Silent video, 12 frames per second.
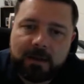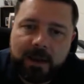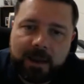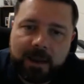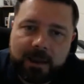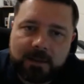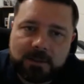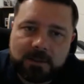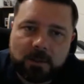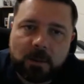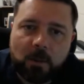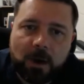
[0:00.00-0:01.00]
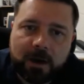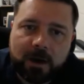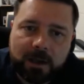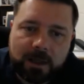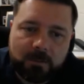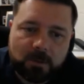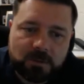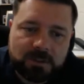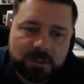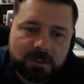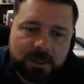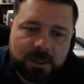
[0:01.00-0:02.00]
And so we walk in, and we're
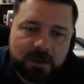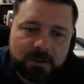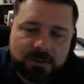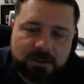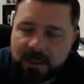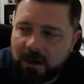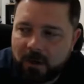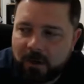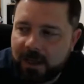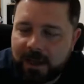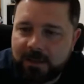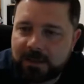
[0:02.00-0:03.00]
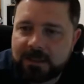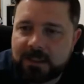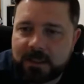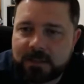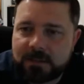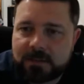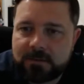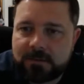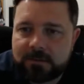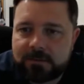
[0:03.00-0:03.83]
sitting there, and she said, "Oh yeah, these kids,